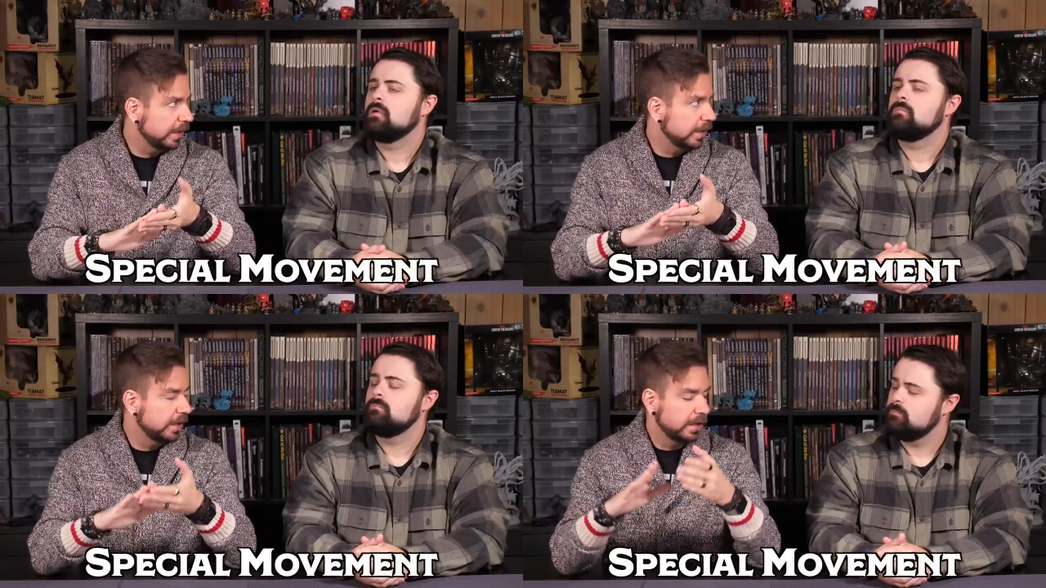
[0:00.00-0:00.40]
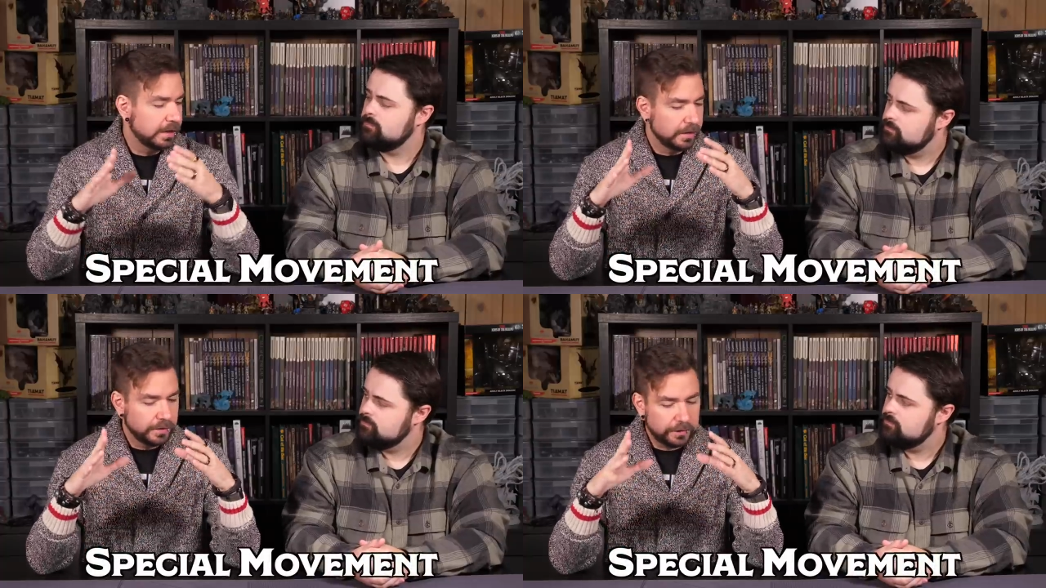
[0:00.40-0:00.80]
Speaker 1: Hmm.
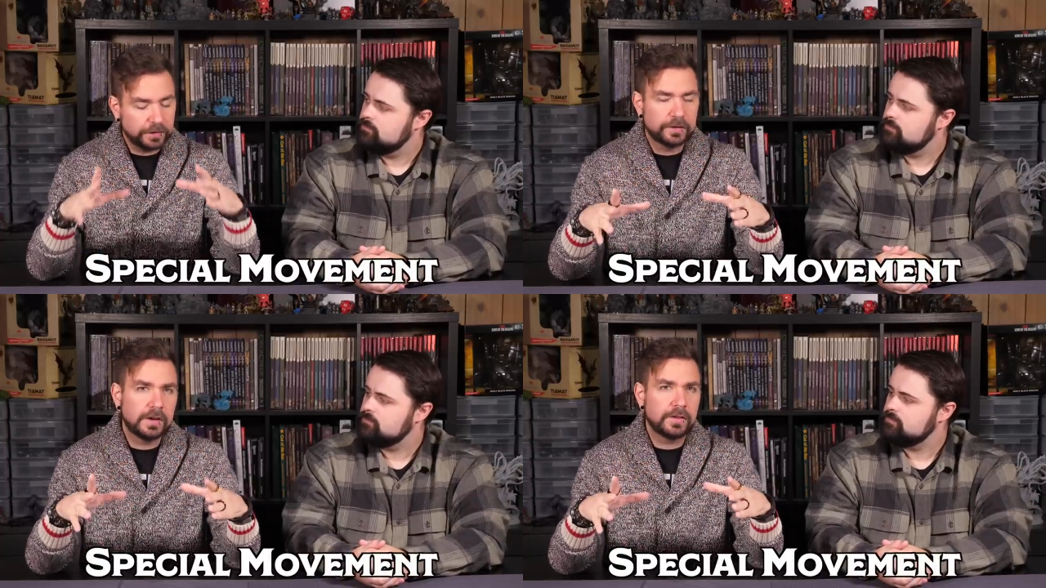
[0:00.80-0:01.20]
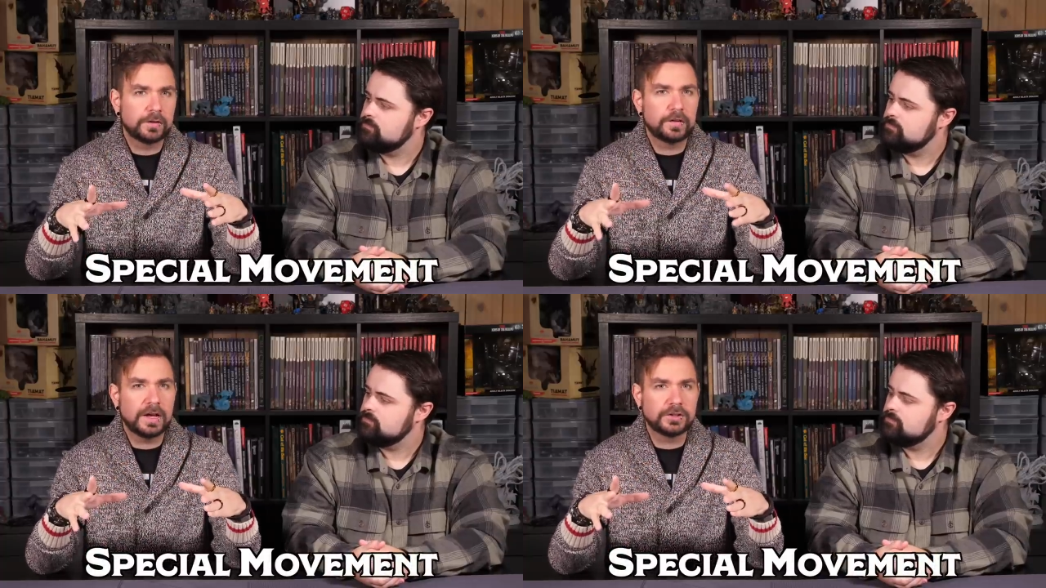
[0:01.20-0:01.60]
This is another
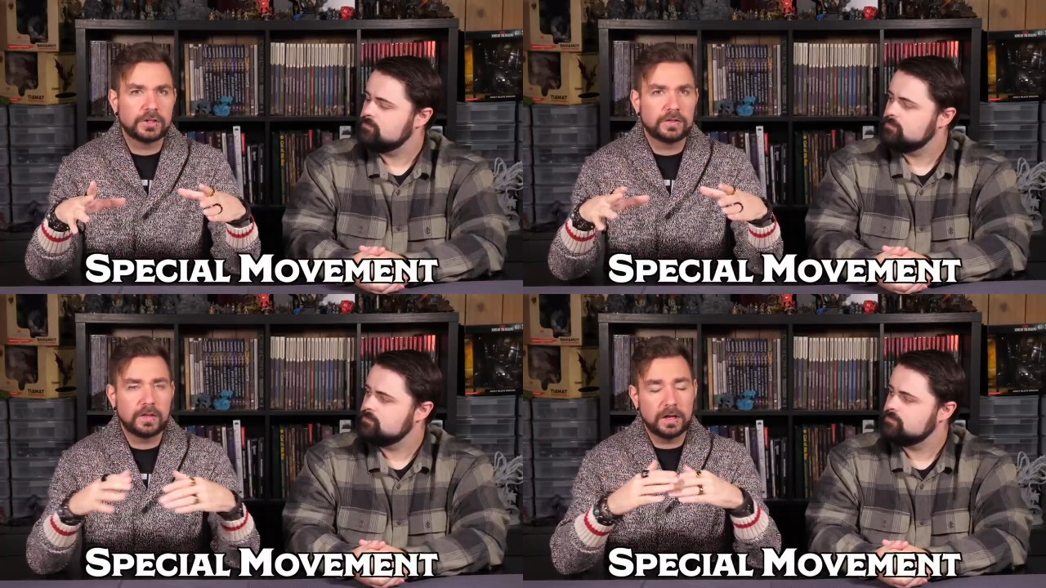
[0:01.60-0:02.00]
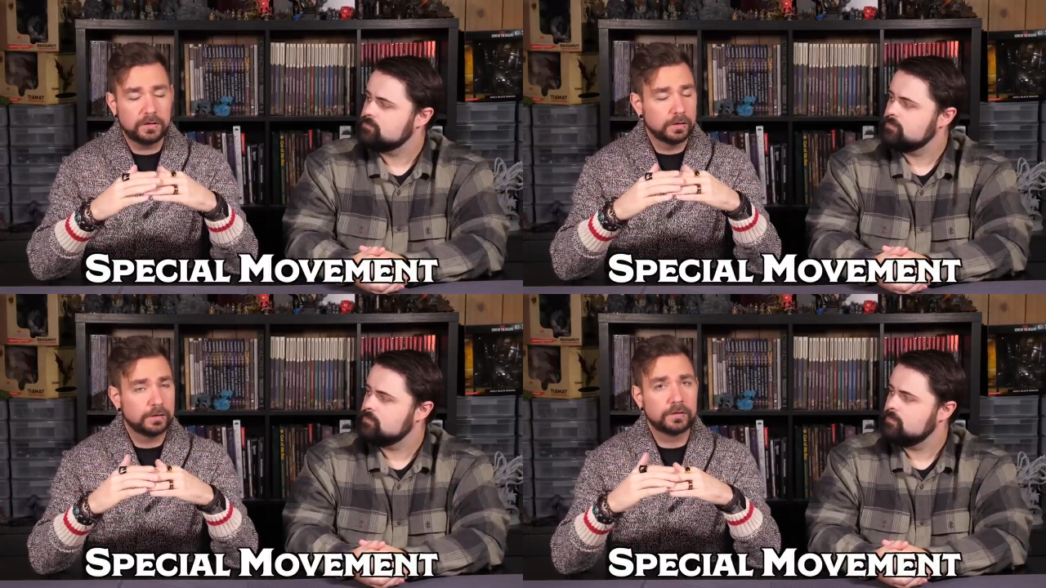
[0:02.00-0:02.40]
section that
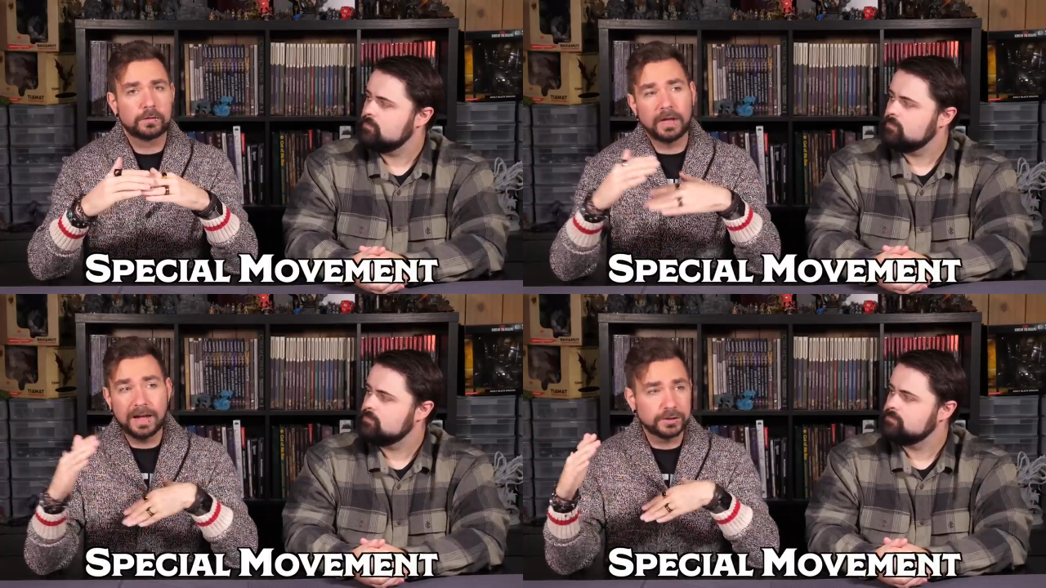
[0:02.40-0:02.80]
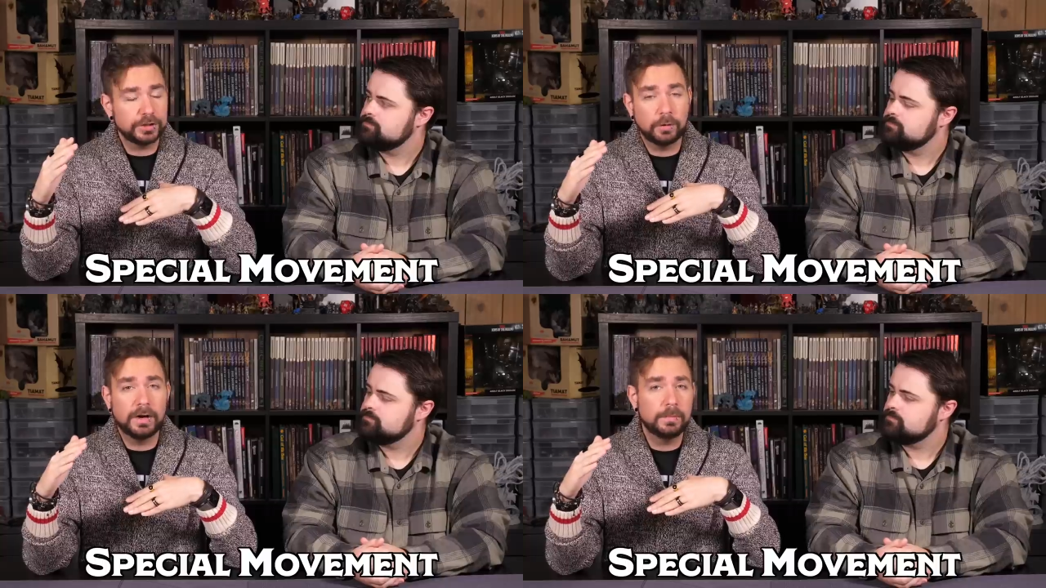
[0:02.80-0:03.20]
there's actually
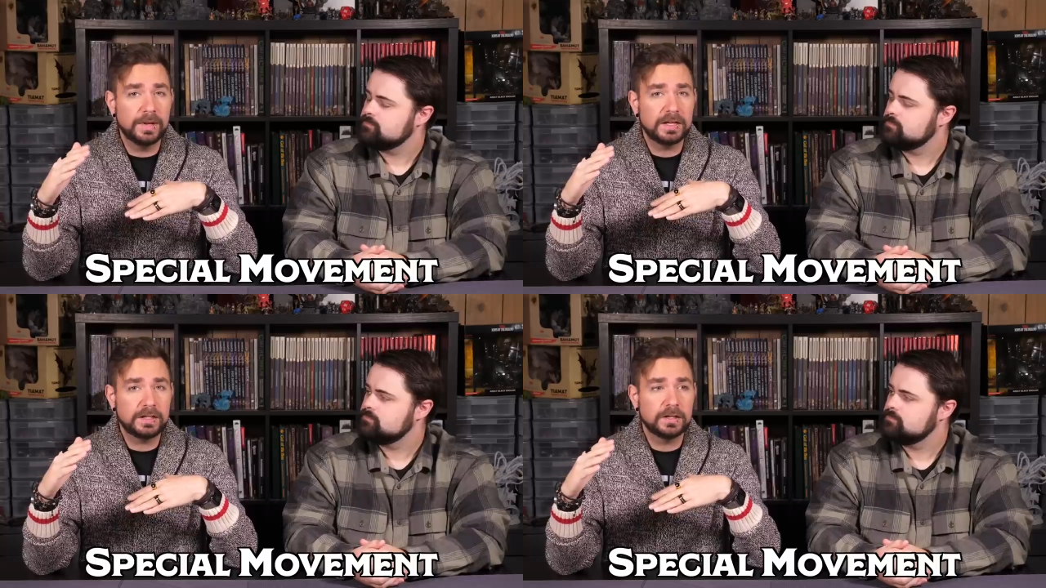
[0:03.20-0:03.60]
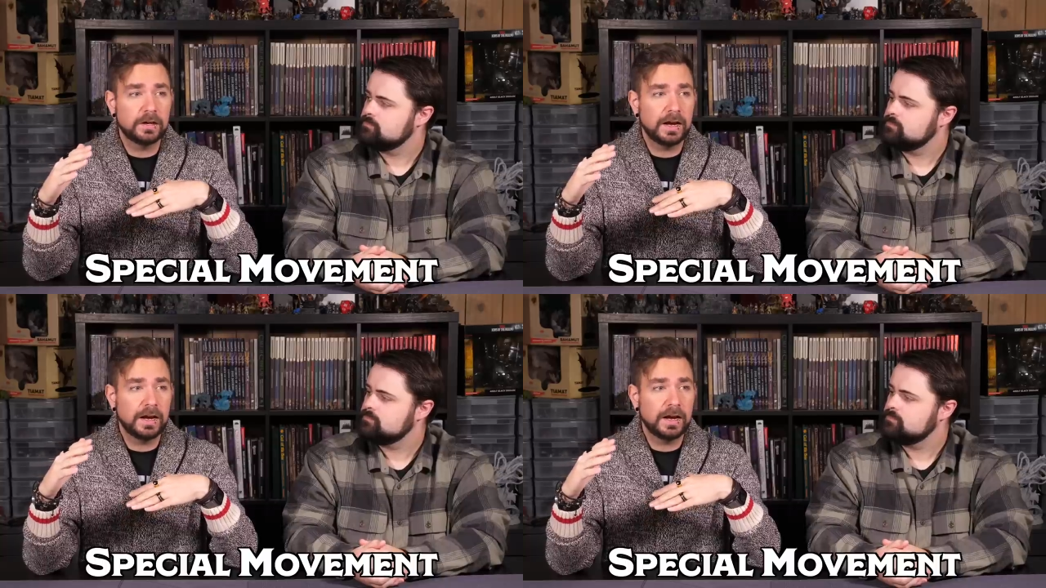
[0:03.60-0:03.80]
quite a bit here,